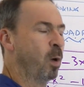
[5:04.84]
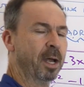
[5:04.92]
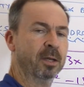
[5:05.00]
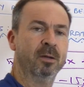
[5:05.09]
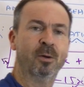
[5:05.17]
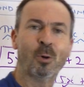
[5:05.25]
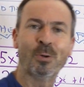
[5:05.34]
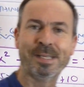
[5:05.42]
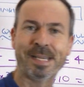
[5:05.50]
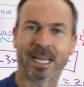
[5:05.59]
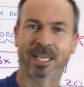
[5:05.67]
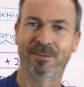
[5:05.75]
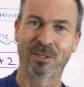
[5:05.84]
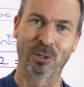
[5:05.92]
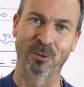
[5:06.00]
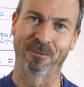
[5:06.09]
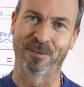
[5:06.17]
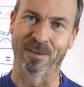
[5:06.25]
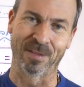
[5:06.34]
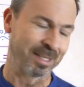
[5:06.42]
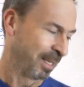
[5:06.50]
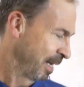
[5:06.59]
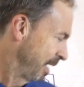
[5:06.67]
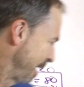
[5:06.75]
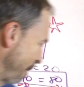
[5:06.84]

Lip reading: 1 or negative 2 fifths.